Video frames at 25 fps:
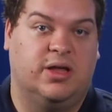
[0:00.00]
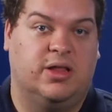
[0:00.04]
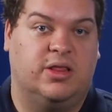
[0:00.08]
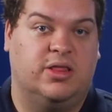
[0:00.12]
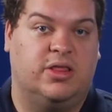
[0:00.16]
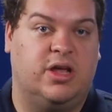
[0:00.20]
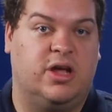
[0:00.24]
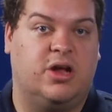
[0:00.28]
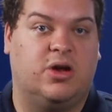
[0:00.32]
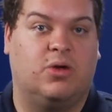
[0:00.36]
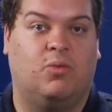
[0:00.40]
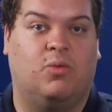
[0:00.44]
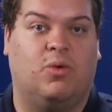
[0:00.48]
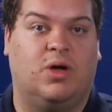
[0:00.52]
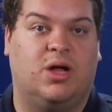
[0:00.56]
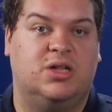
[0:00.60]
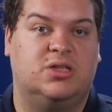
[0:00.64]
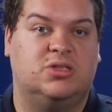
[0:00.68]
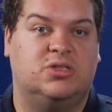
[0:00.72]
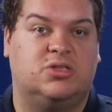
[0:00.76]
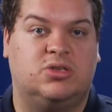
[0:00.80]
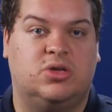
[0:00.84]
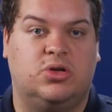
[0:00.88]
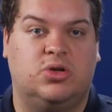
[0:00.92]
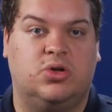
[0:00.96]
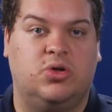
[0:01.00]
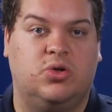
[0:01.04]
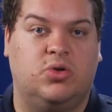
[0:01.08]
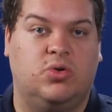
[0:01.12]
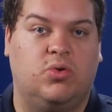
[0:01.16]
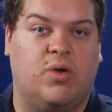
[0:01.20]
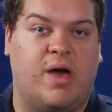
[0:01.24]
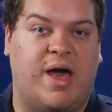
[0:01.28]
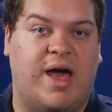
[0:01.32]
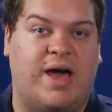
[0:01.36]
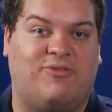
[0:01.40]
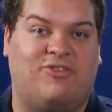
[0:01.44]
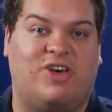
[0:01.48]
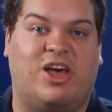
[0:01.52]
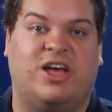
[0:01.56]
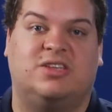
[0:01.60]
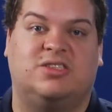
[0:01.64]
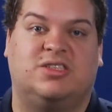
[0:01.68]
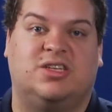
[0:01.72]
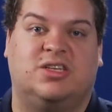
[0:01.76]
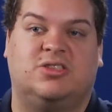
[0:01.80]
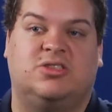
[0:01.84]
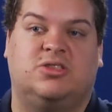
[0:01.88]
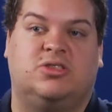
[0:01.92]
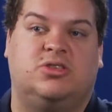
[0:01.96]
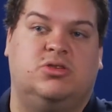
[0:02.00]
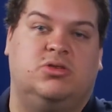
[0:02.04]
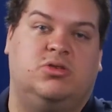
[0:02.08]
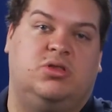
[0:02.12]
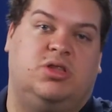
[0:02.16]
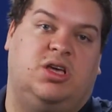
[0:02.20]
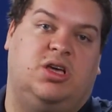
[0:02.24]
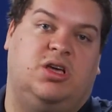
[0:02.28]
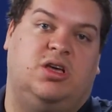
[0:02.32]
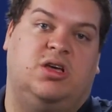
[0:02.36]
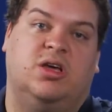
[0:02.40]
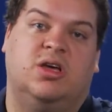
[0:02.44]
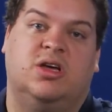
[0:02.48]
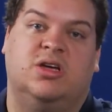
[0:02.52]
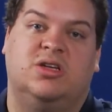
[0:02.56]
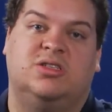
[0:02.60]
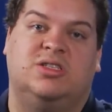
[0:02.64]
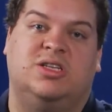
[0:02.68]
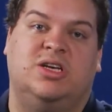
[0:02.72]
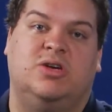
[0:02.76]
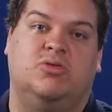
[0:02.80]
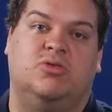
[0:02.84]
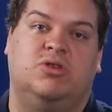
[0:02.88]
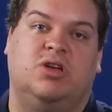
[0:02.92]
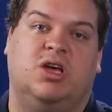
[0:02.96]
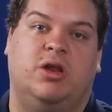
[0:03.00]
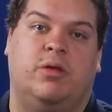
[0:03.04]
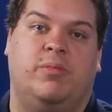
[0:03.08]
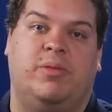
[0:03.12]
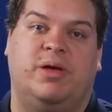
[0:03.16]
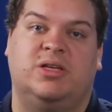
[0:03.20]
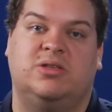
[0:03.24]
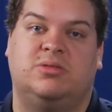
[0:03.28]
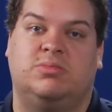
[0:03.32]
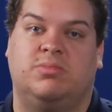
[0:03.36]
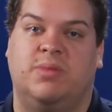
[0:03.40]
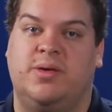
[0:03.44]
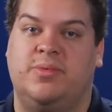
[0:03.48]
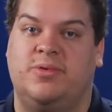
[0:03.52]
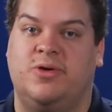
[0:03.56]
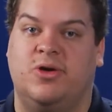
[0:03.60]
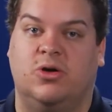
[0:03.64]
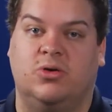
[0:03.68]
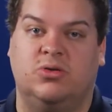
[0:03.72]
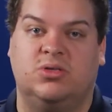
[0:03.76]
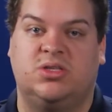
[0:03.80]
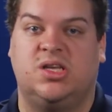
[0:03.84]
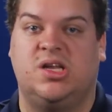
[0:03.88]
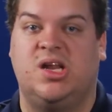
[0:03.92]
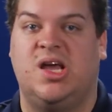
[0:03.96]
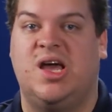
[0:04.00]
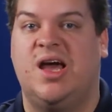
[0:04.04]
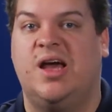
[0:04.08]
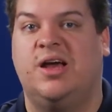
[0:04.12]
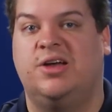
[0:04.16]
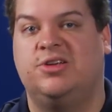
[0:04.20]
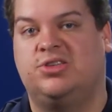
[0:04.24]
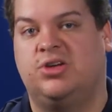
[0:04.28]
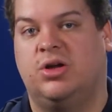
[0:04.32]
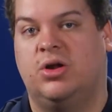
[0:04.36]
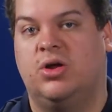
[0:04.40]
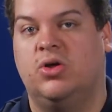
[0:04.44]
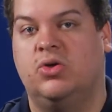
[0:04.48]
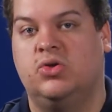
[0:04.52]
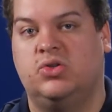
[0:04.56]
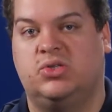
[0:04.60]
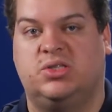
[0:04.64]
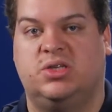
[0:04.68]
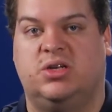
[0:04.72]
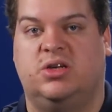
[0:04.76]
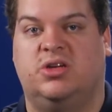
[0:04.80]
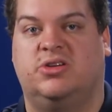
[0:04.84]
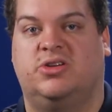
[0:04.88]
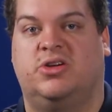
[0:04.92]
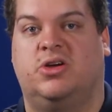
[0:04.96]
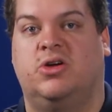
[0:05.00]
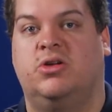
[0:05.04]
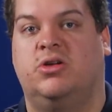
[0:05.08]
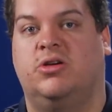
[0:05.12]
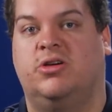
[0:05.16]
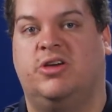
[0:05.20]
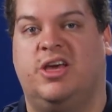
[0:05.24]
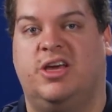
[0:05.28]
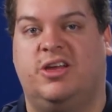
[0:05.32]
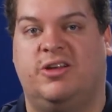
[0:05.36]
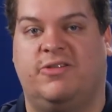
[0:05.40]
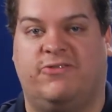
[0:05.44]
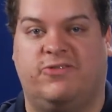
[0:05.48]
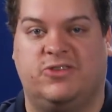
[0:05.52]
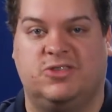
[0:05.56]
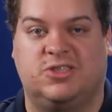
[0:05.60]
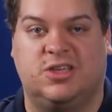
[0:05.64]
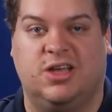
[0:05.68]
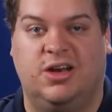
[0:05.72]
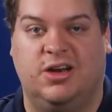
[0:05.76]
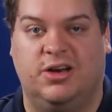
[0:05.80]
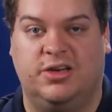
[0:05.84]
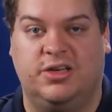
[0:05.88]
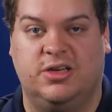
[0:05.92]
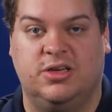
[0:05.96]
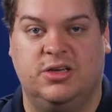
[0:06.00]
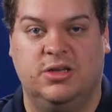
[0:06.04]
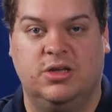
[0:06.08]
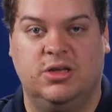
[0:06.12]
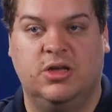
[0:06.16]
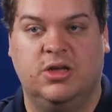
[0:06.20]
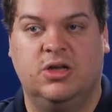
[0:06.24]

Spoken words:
they're the ones who have access to the SQL database, maybe hosted in Azure or hosted in a co-located facility.